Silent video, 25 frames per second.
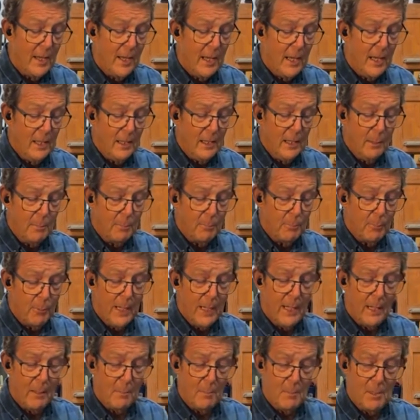In the
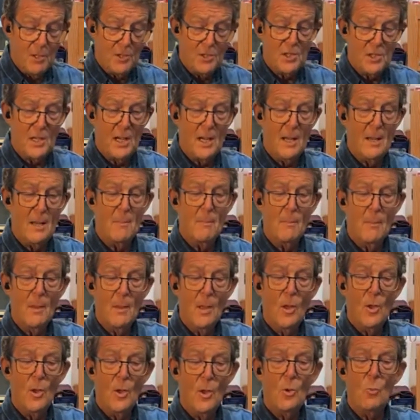printing museum,
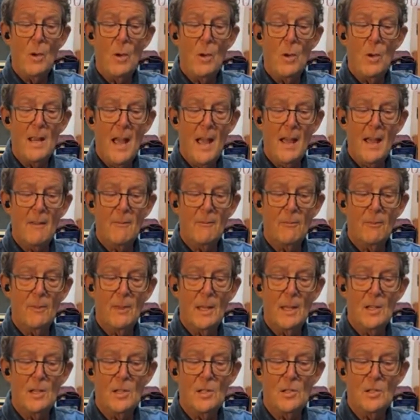we
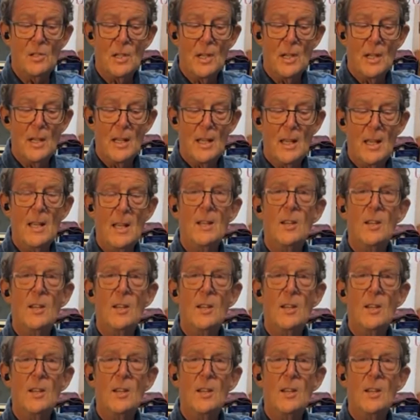have these